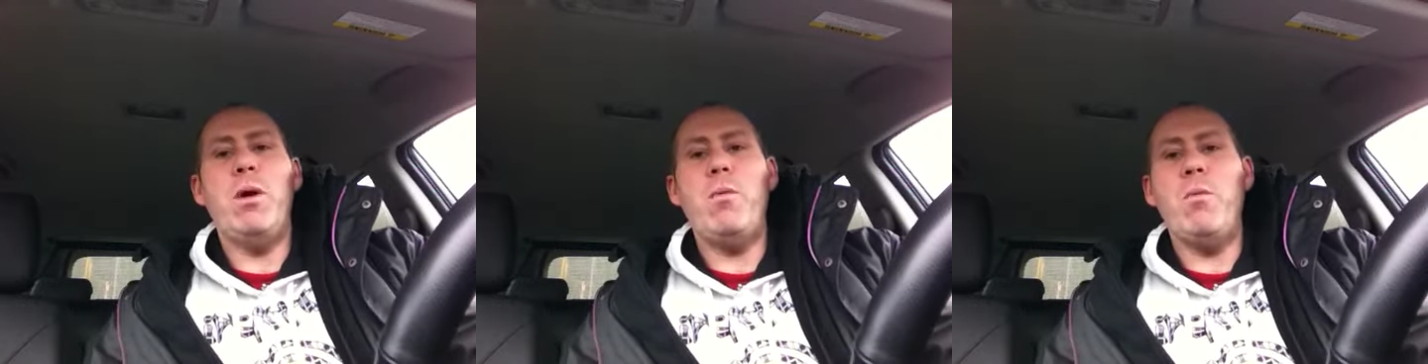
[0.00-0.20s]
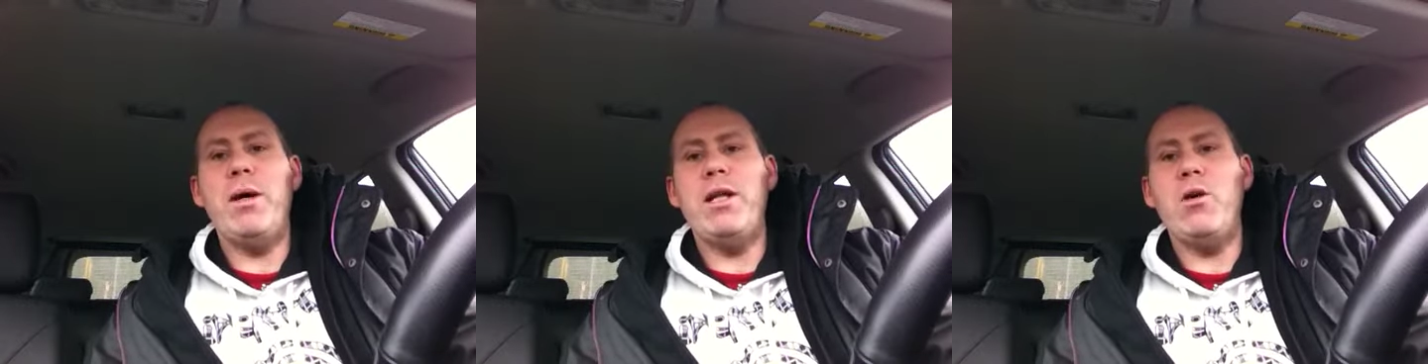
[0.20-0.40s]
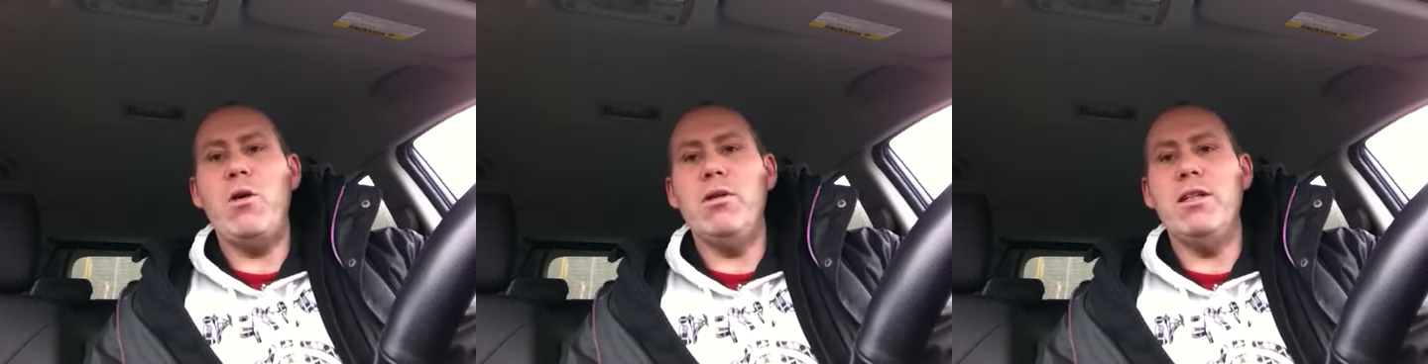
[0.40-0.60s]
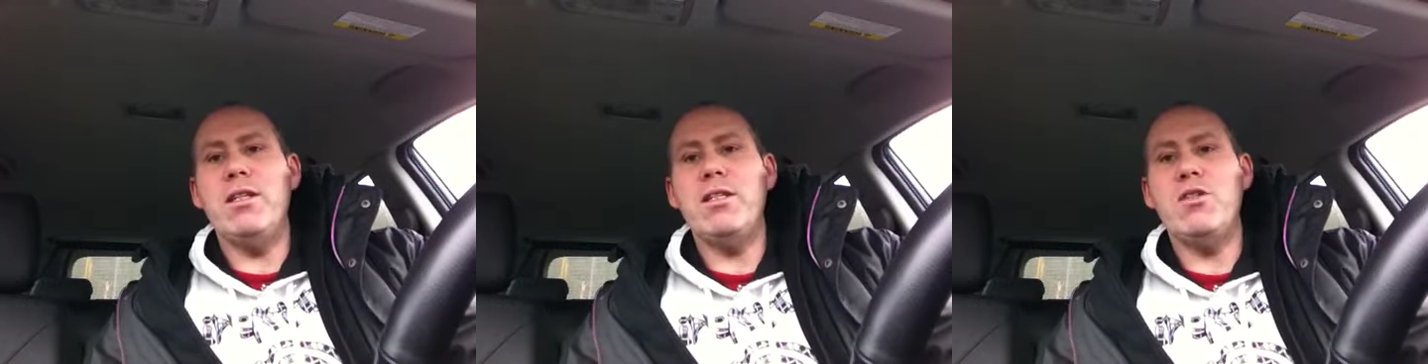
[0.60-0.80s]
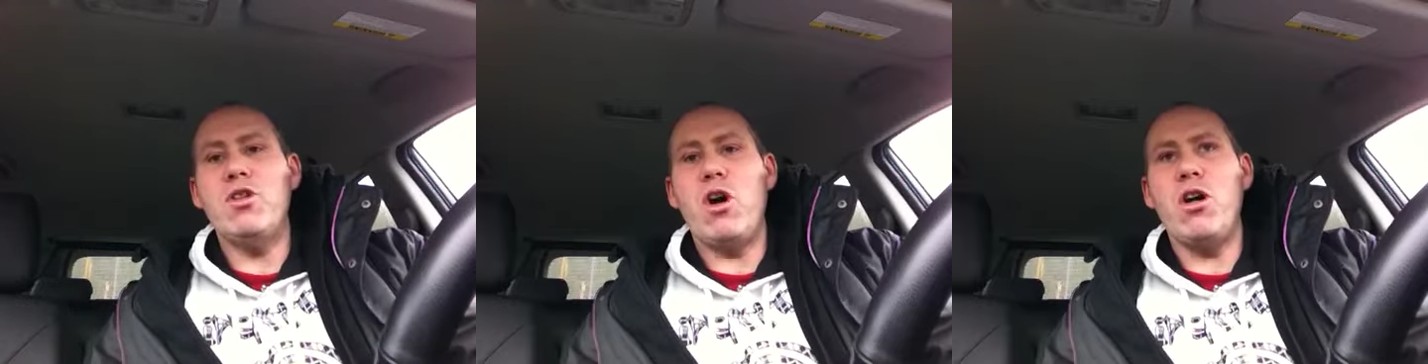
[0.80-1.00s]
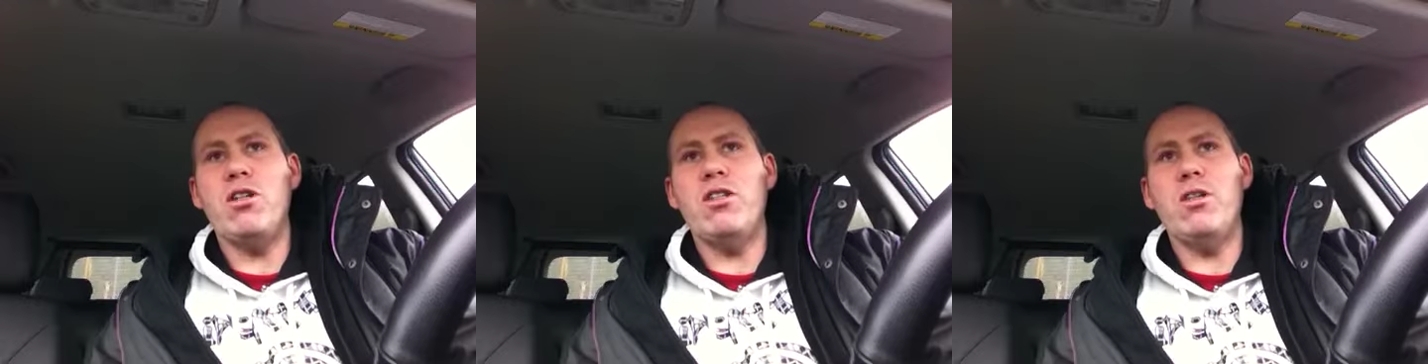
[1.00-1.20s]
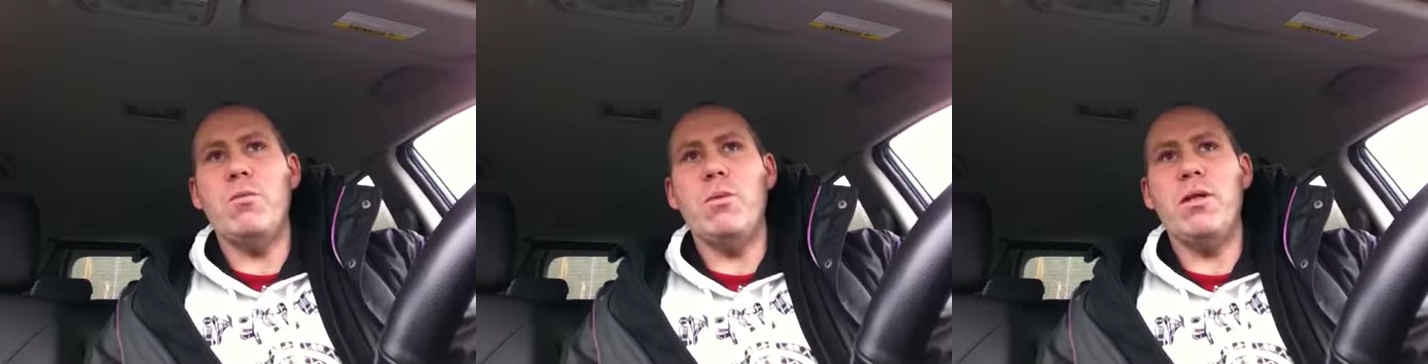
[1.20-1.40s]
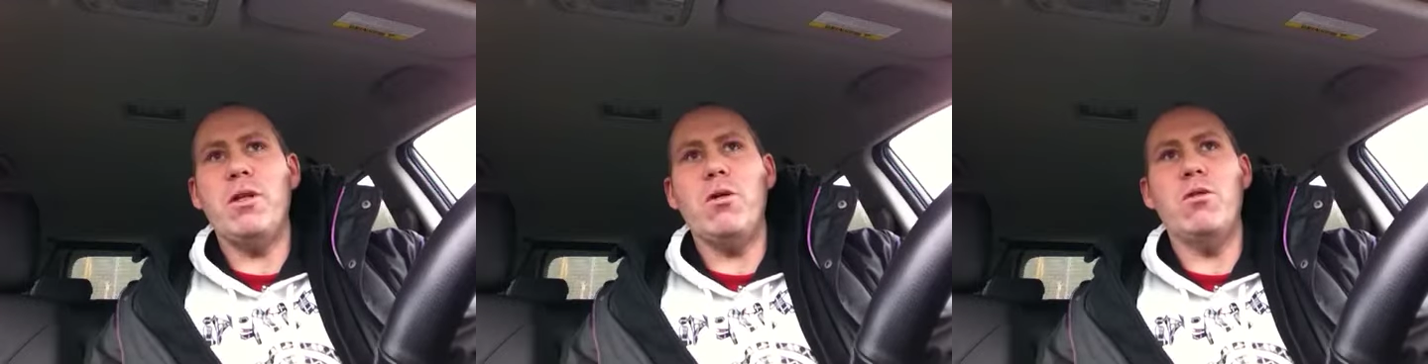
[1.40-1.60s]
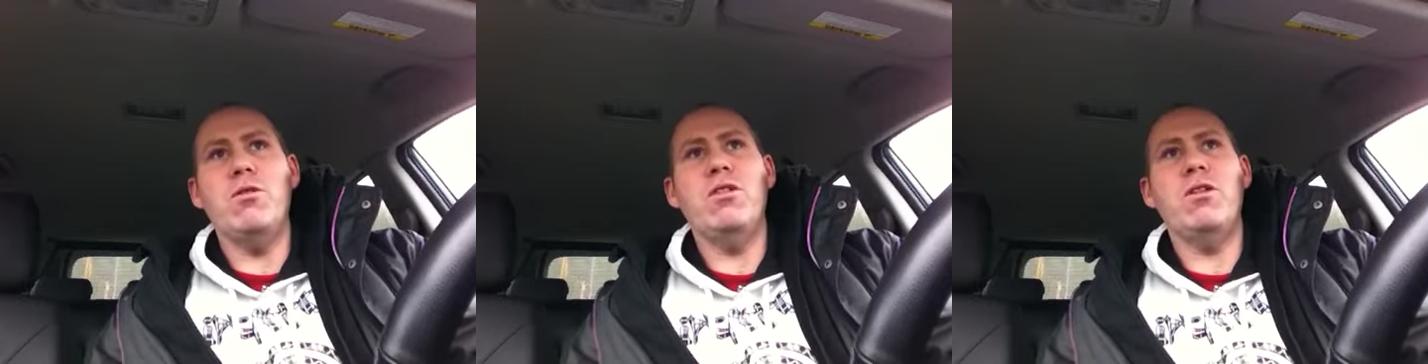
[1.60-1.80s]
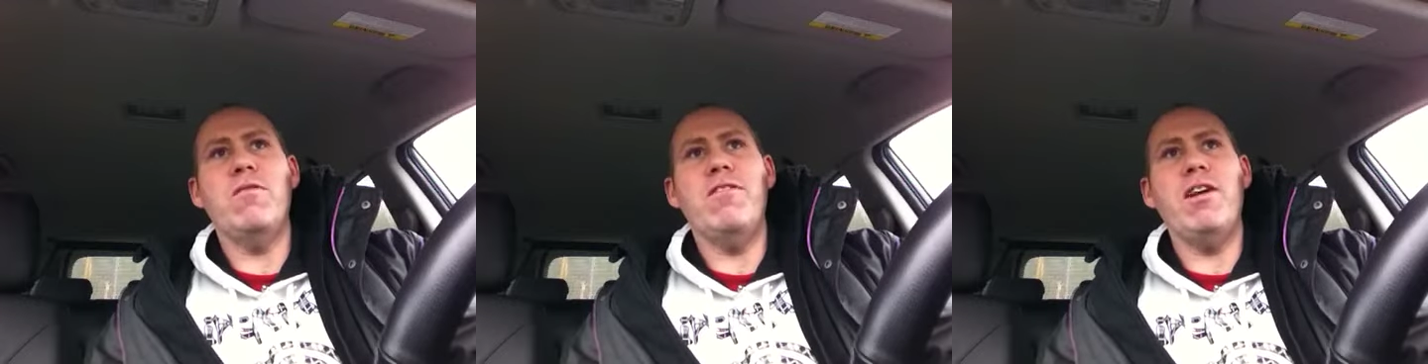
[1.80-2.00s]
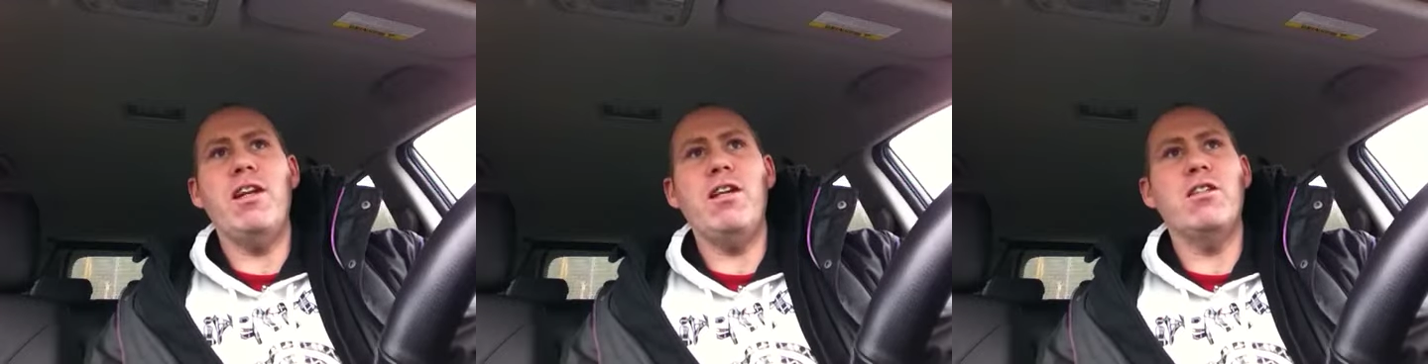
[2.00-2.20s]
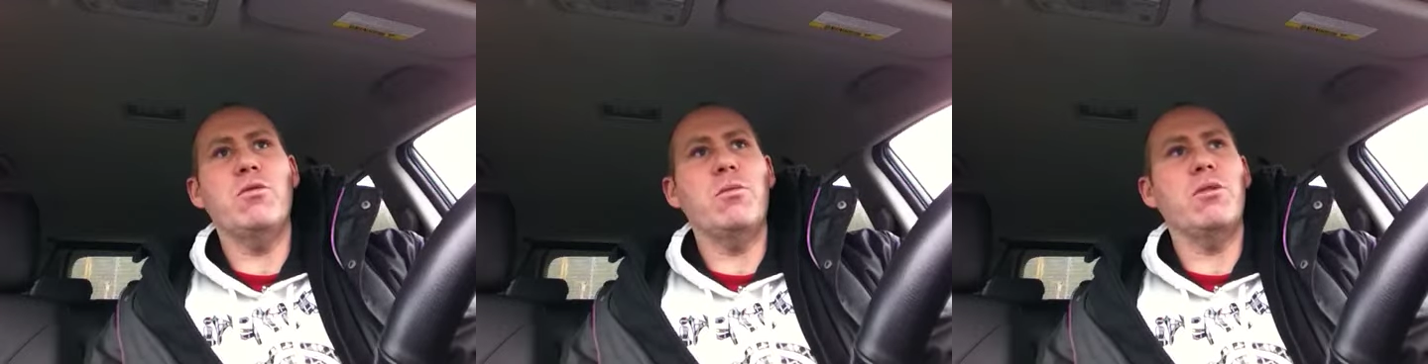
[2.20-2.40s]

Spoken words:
when all this started, when all the civilians